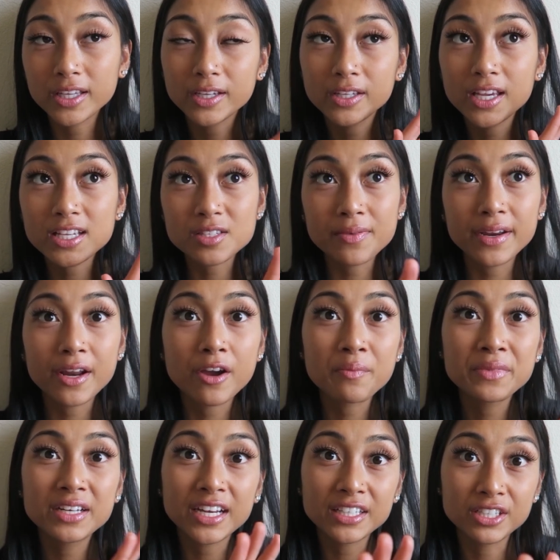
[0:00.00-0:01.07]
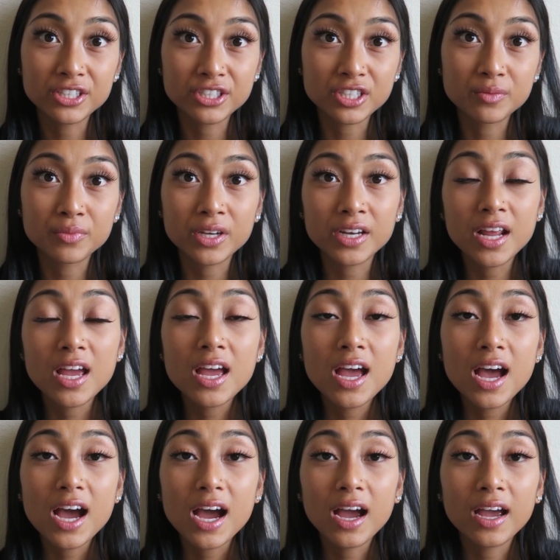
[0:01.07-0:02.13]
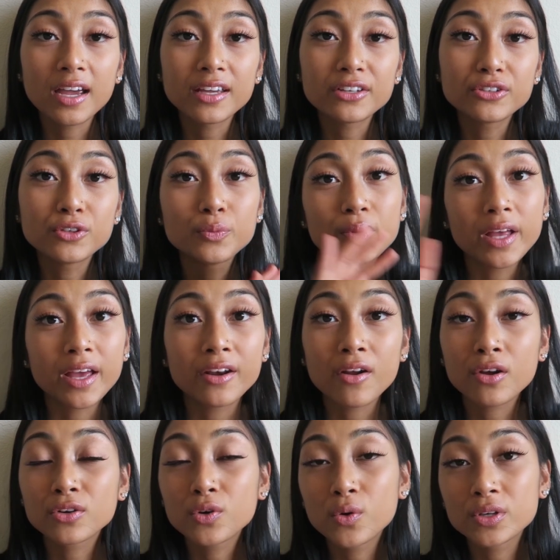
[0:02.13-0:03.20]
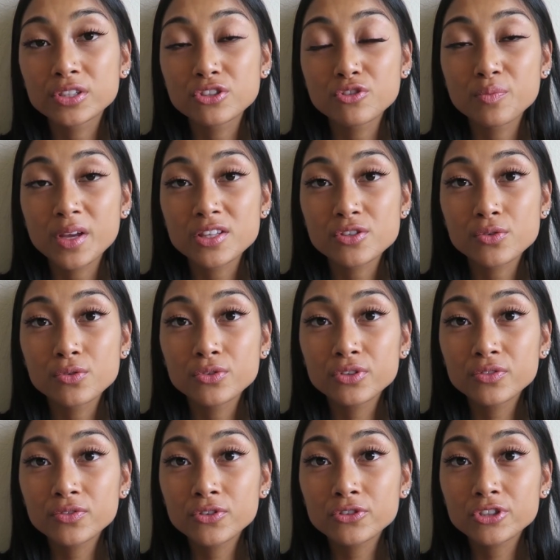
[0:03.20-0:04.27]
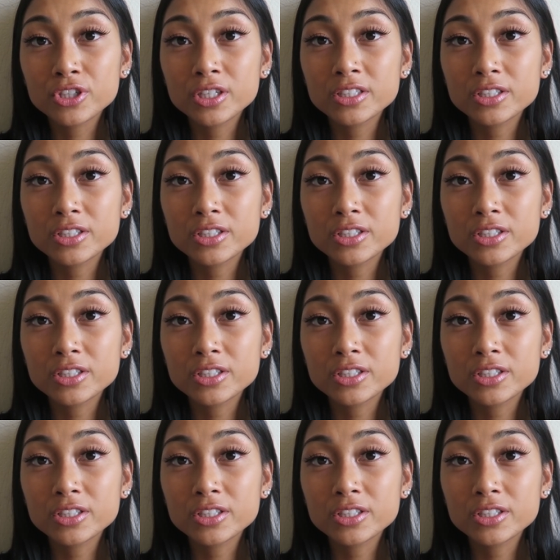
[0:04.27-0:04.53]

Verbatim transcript: Like, yes, right now I'm a dietitian, but I do plan on going to med school in the future.